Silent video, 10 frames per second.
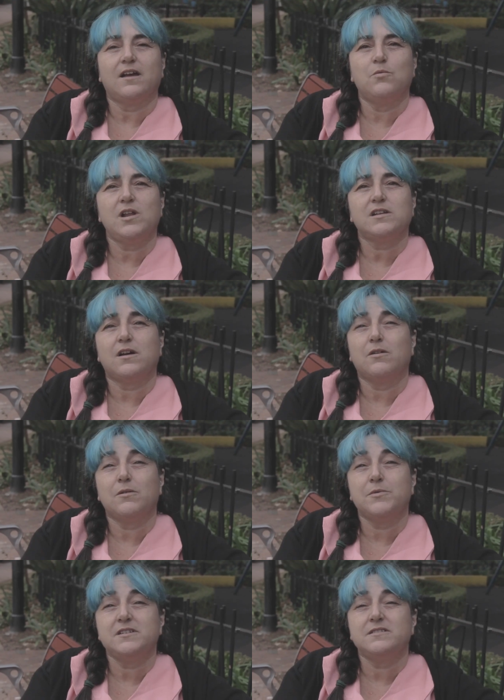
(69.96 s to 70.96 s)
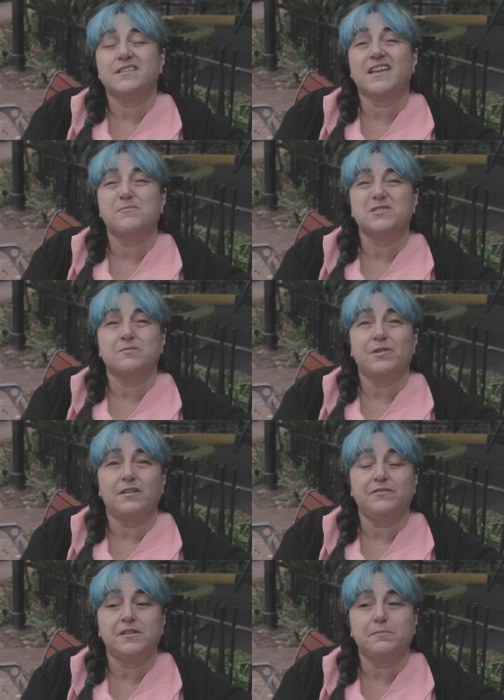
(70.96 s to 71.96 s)
A while ago, I went into the chemist to buy
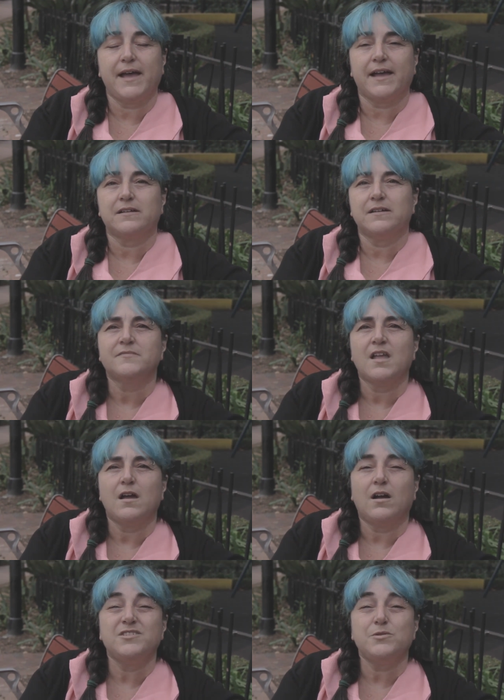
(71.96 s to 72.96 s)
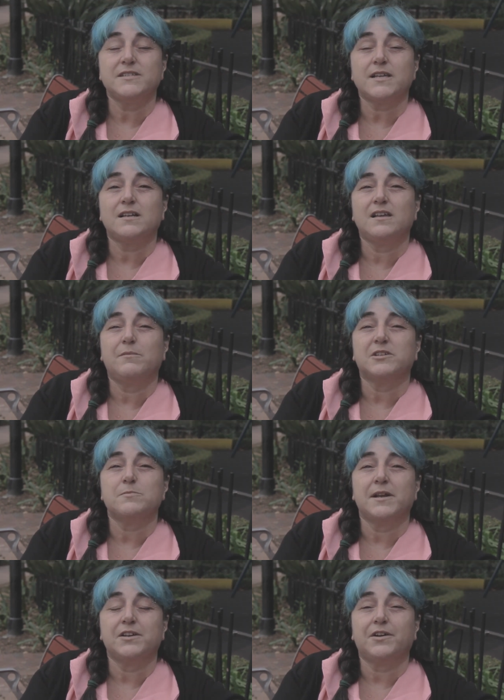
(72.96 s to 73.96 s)
a fit pack. I knew exactly how much
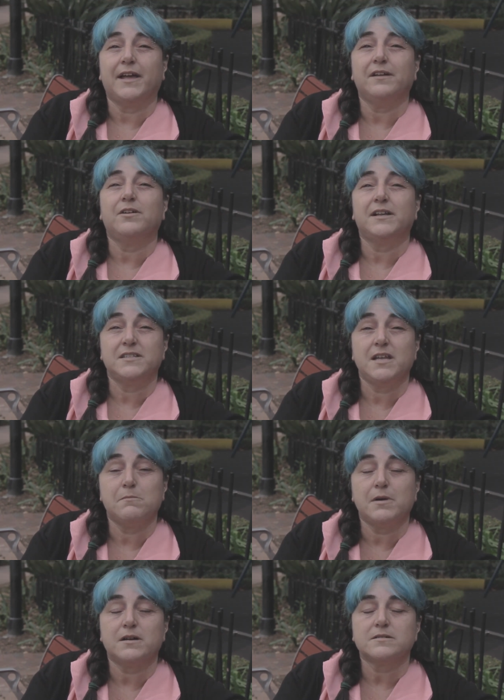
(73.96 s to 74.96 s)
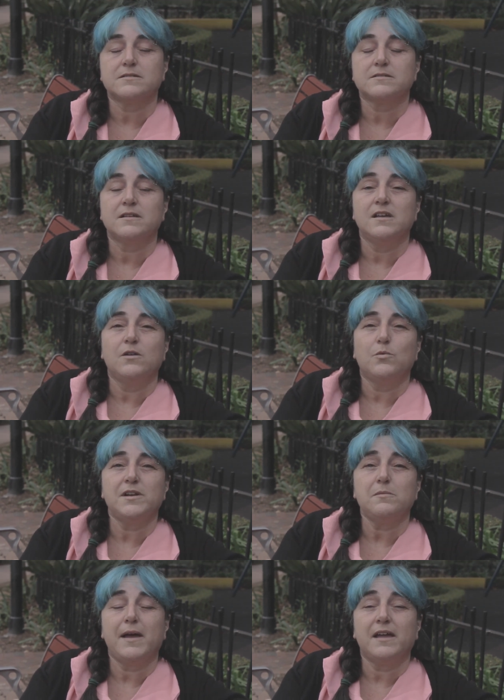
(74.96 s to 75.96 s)
money I had. I had 10 bucks.
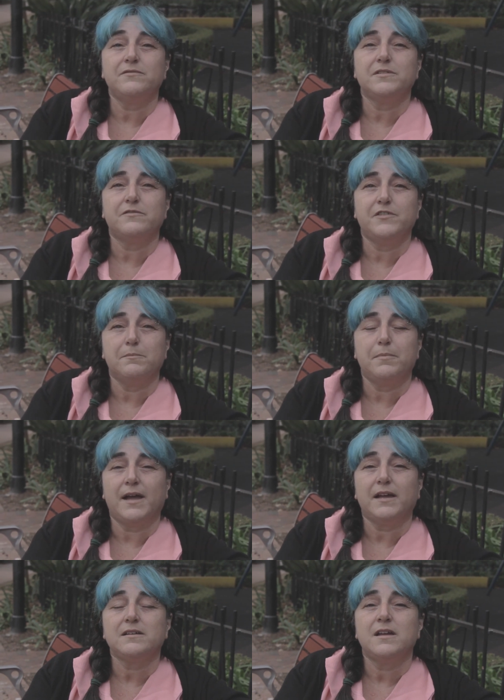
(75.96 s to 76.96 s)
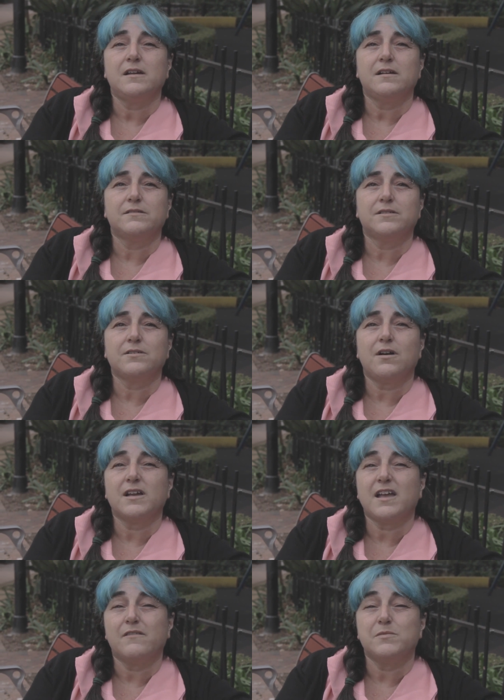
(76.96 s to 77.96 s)
When I paid for the fit pack, the guy
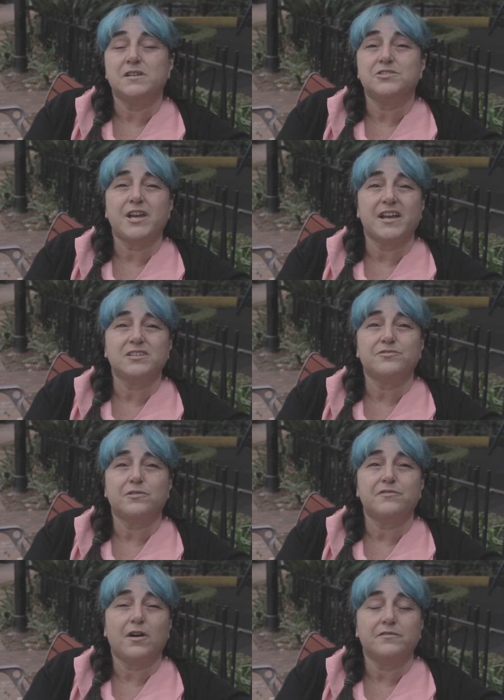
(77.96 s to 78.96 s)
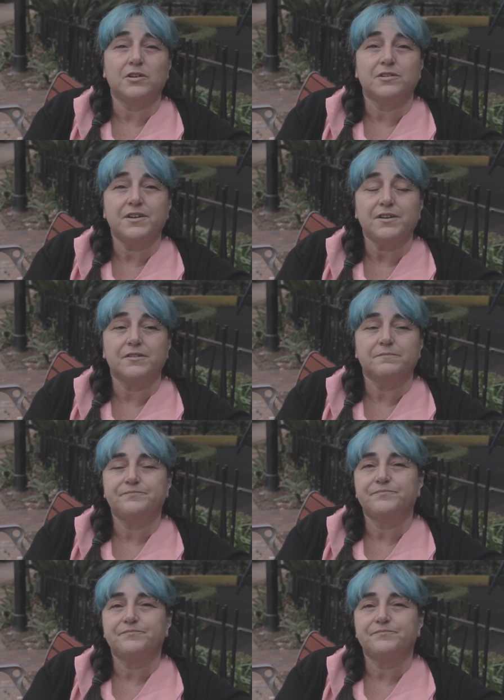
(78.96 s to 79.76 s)
gave me change for a $5 note.